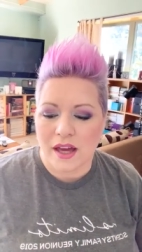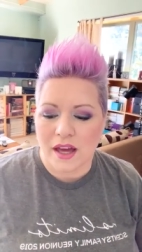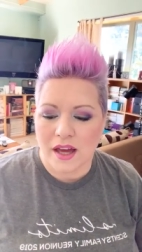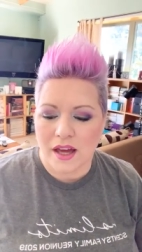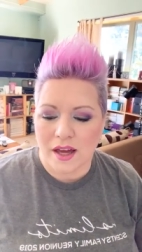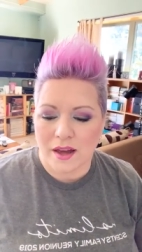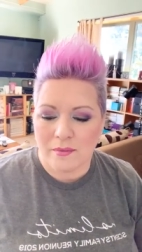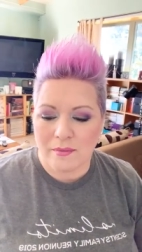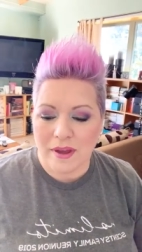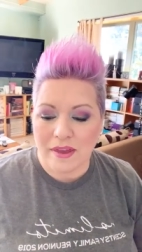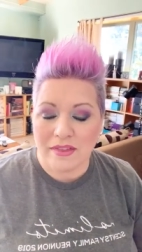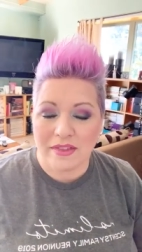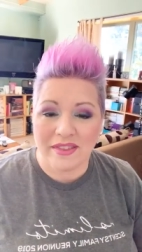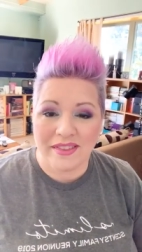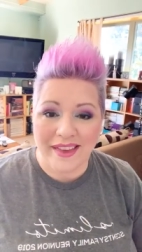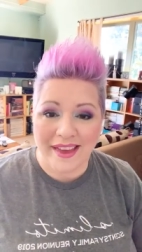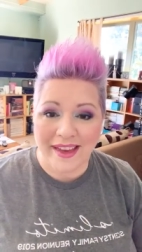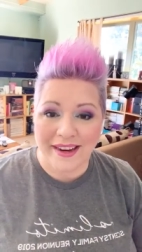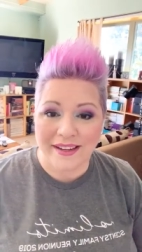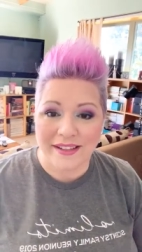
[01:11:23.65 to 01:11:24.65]
Um, and
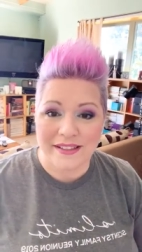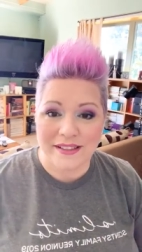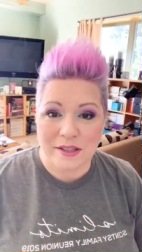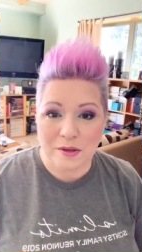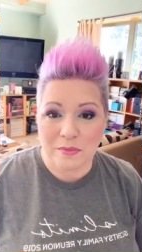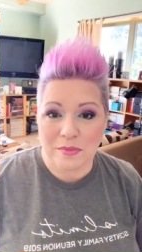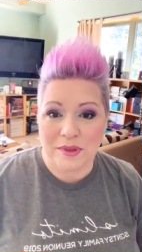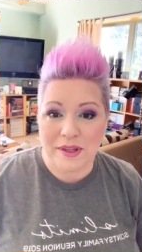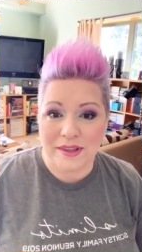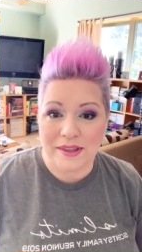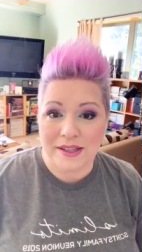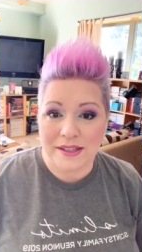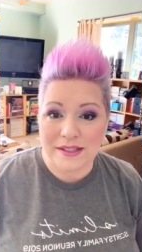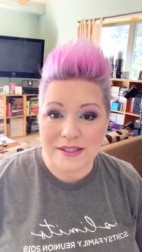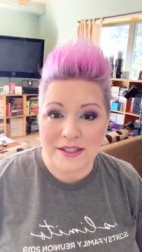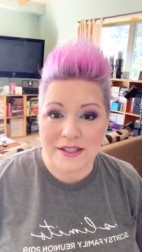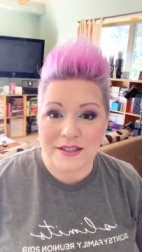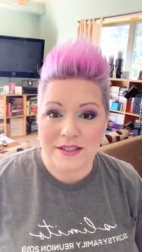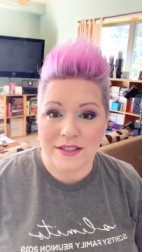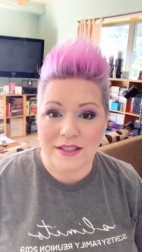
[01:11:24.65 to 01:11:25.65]
that is something that
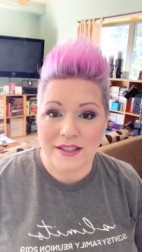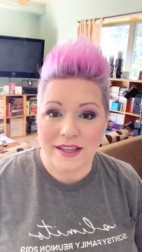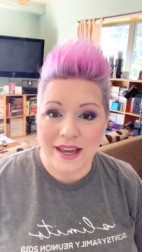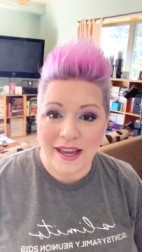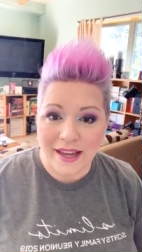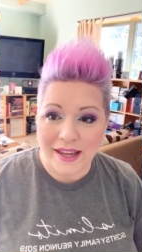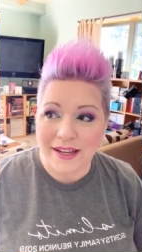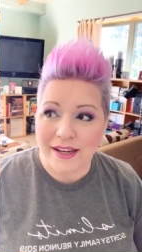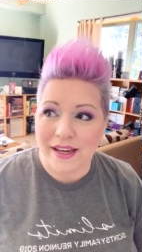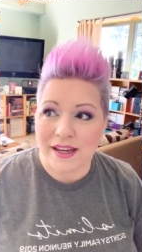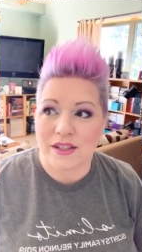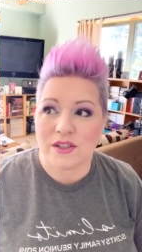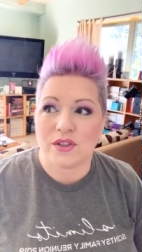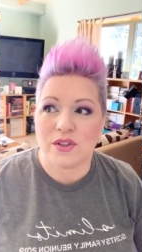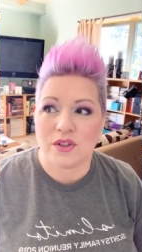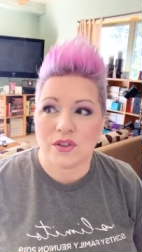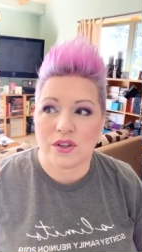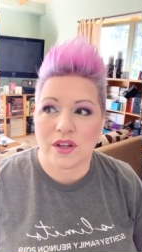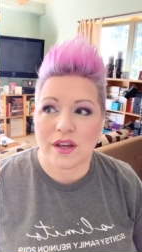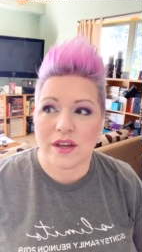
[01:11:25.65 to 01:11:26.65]
Scentsy can add
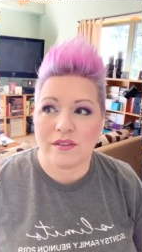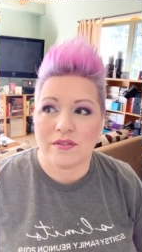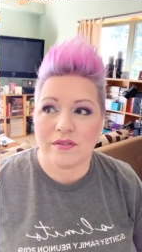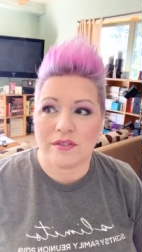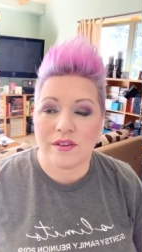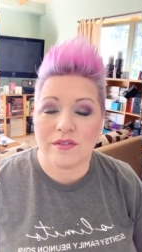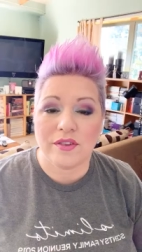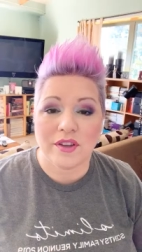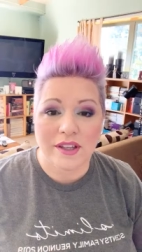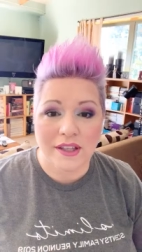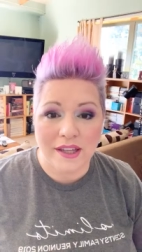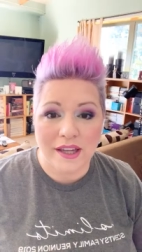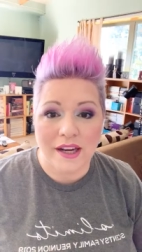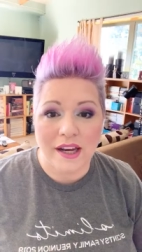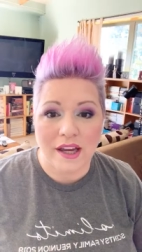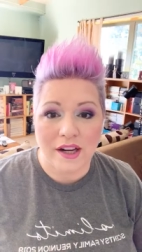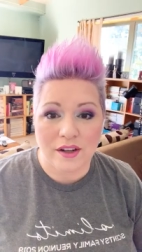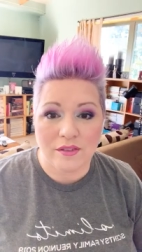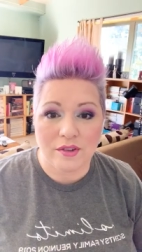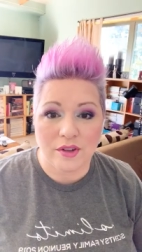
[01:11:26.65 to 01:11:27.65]
to your life if you get
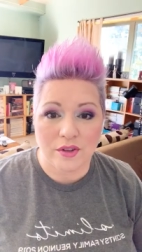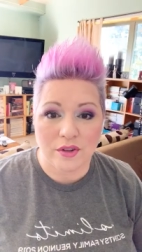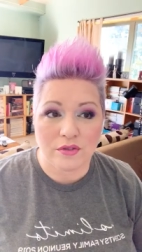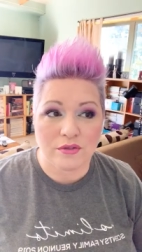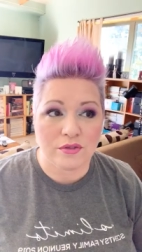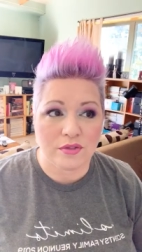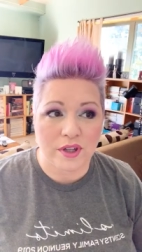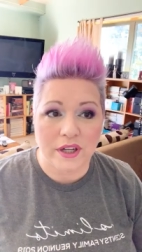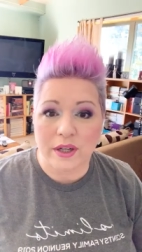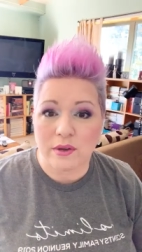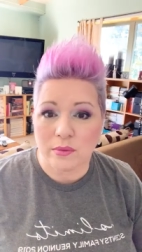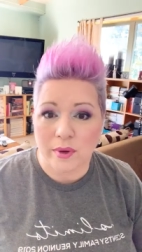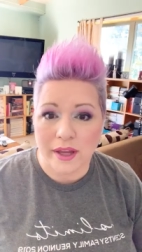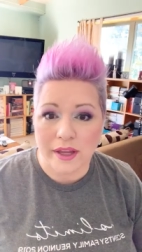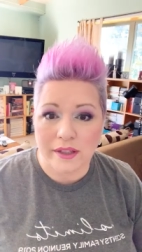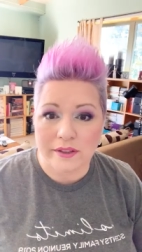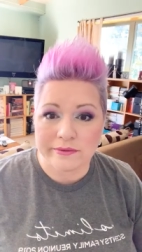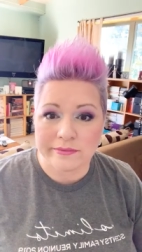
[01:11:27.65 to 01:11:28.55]
out of your own freaking way.